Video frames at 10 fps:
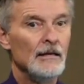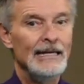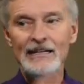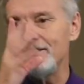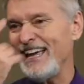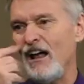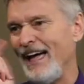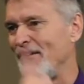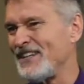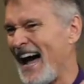He didn't say, I don't
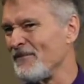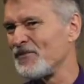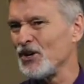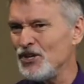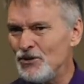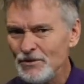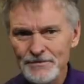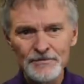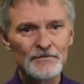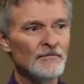have time for you.
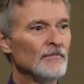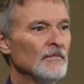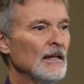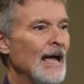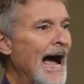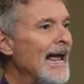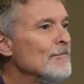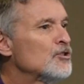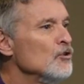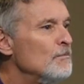I
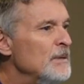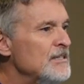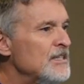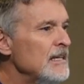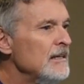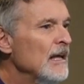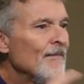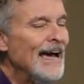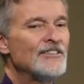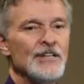am too busy.
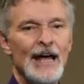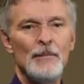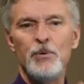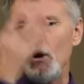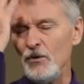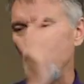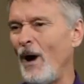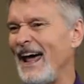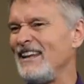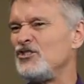That's not important.
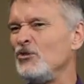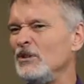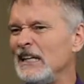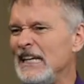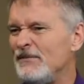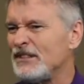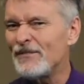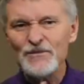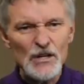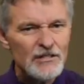Why did you leave in the
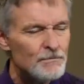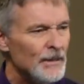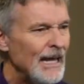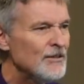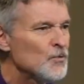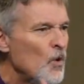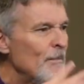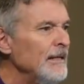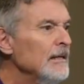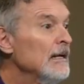first place,
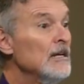woman?